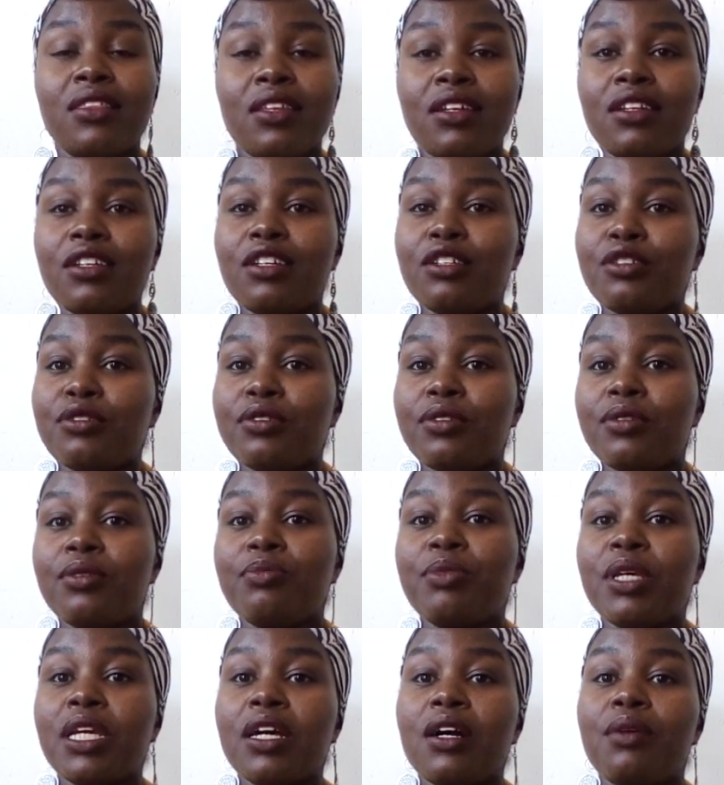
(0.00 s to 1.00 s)
then it will
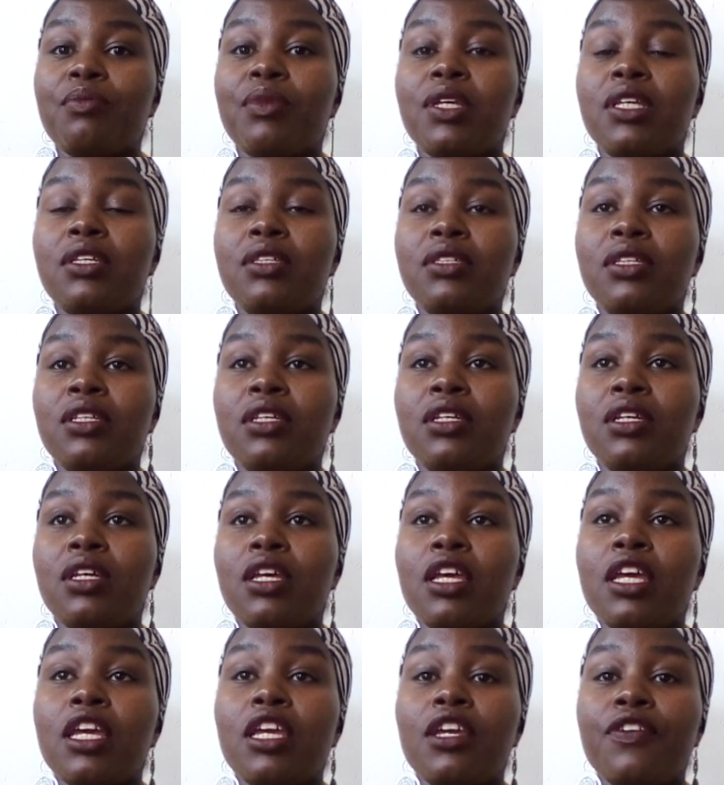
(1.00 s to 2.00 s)
become easy.
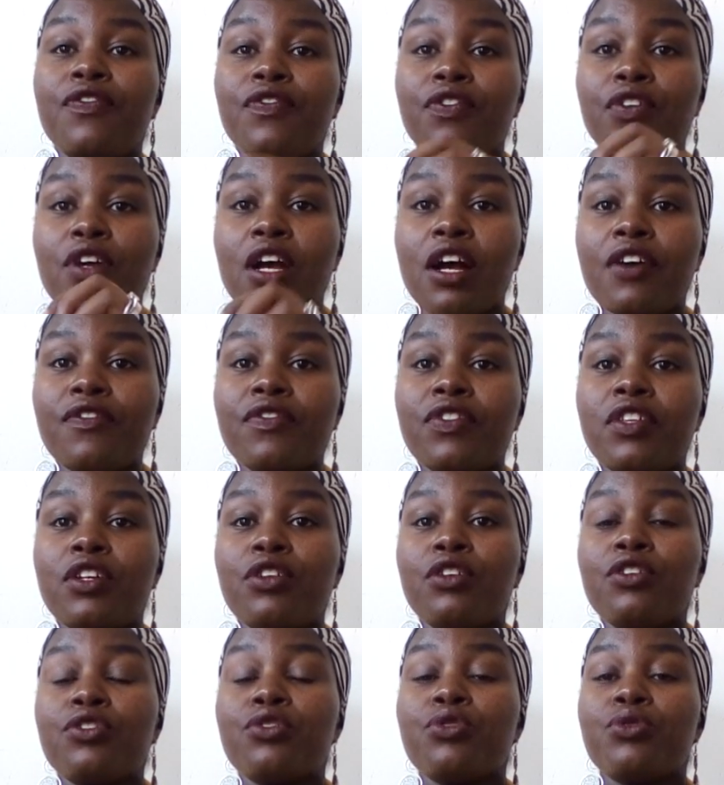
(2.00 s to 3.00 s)
If you have the
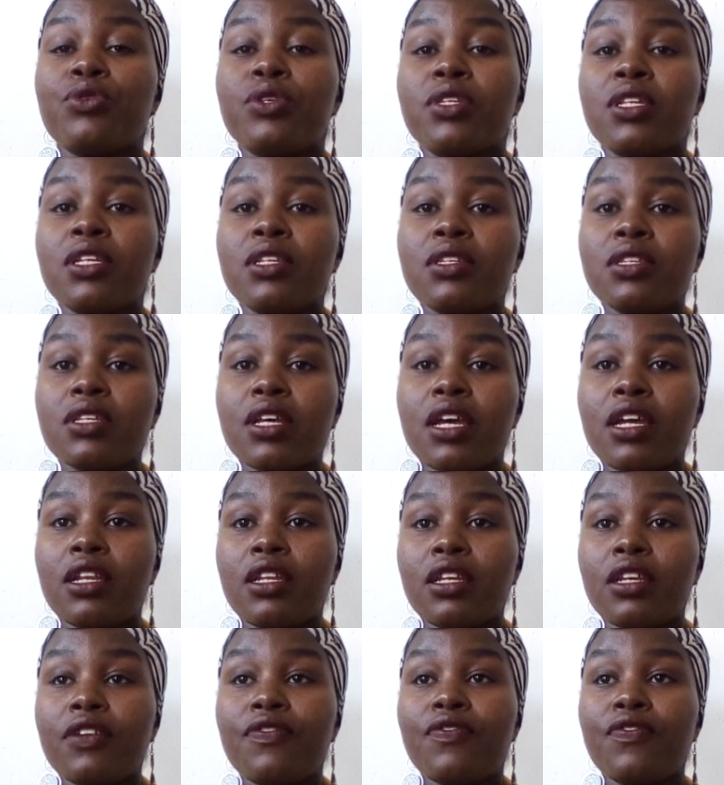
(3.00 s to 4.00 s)
resources
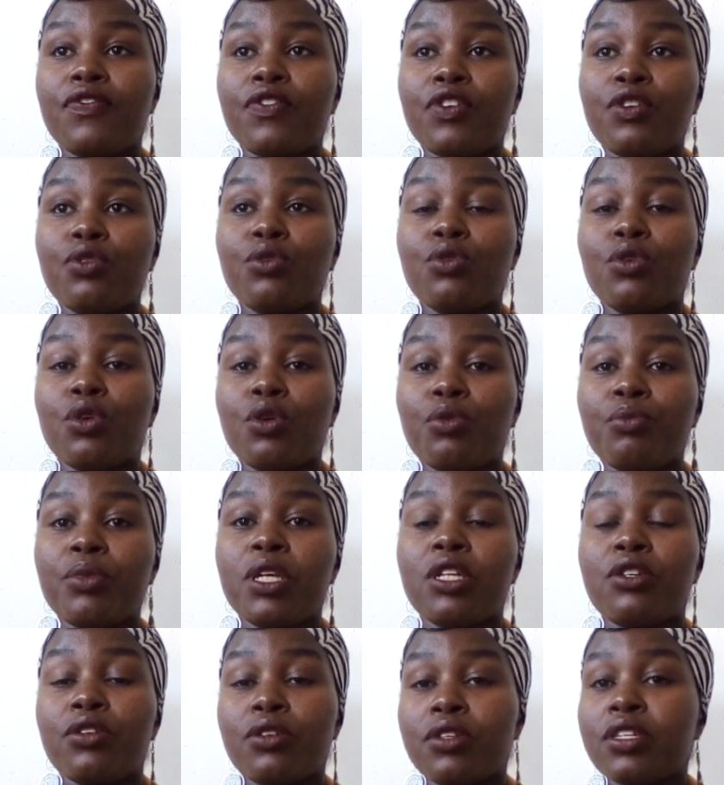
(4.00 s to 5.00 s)
and if you
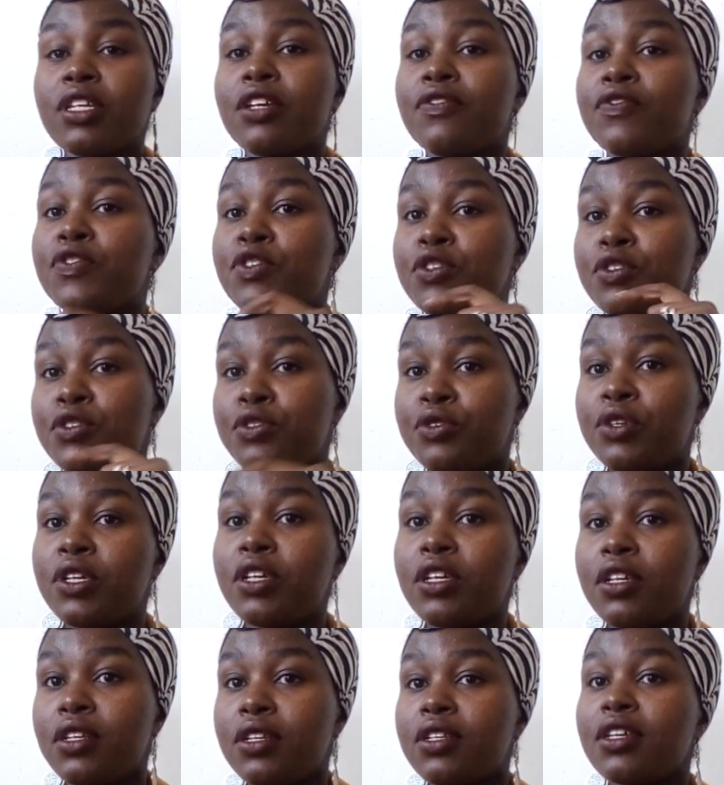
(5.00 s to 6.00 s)
commit yourself to
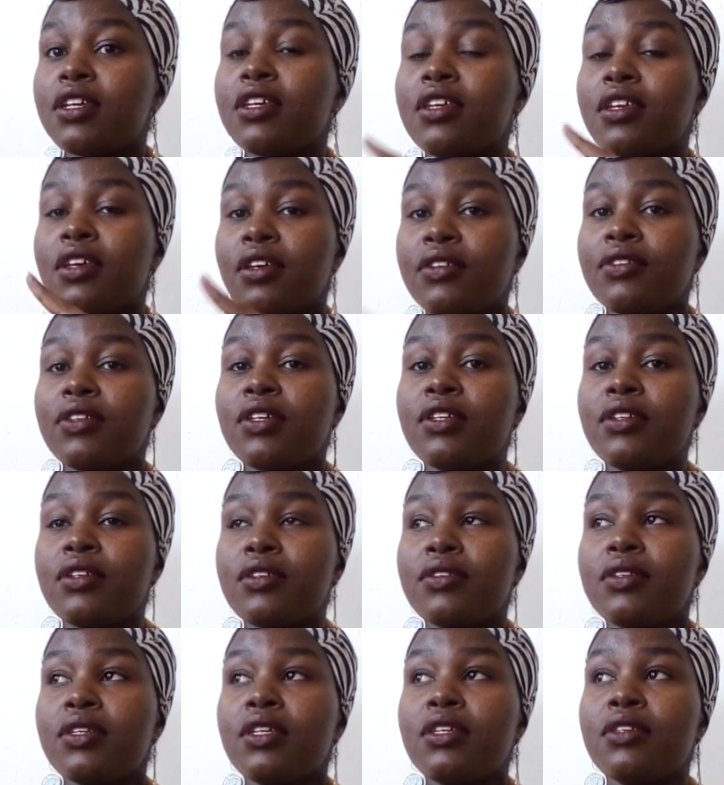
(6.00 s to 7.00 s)
doing it, yes,
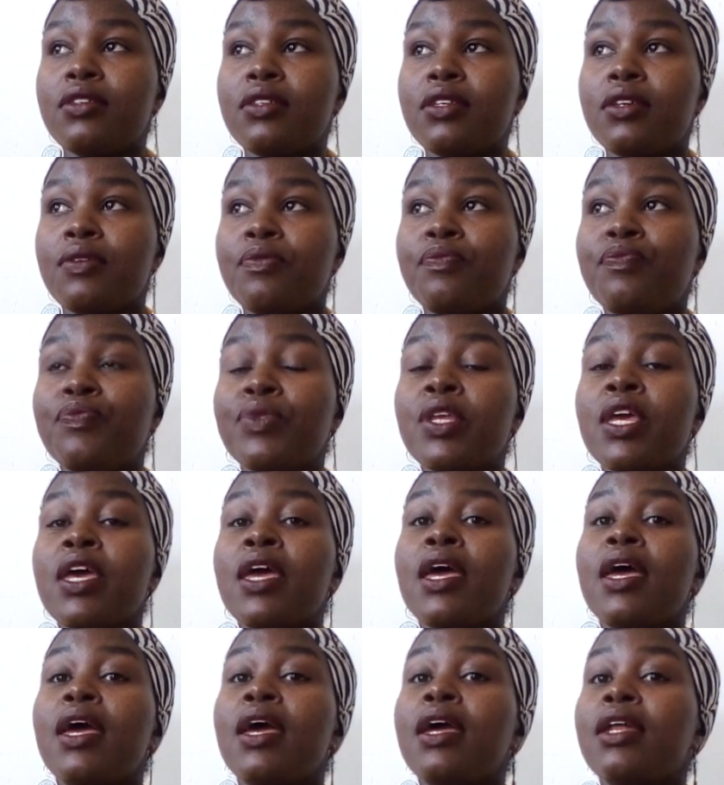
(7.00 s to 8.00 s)
it is easy.
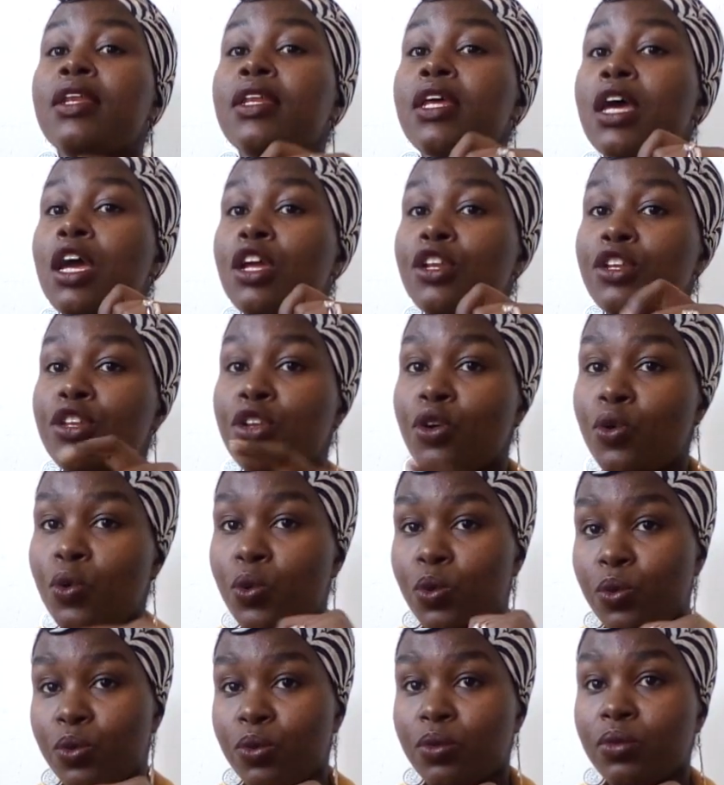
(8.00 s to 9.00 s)
And
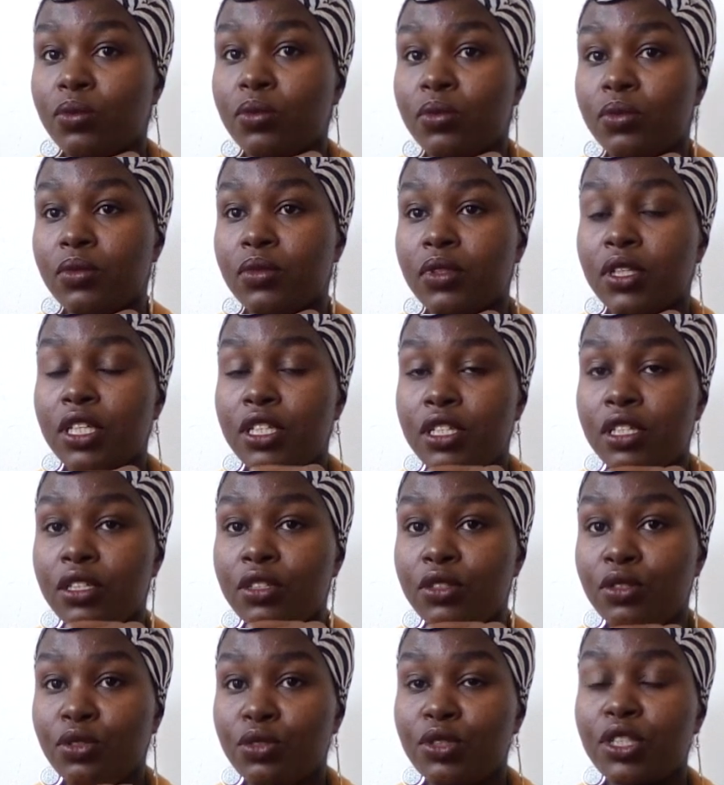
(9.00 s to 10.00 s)
no, it
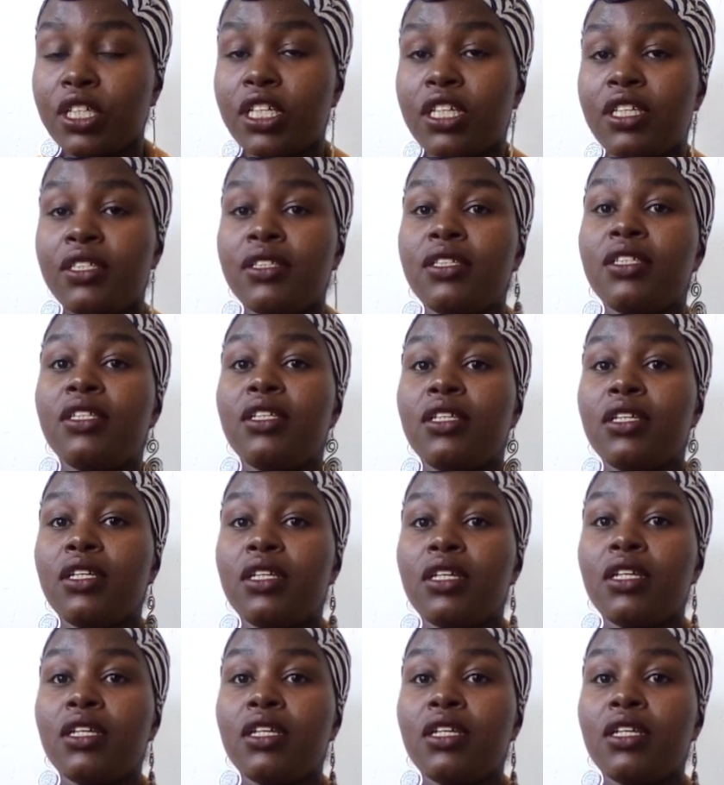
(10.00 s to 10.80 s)
is not easy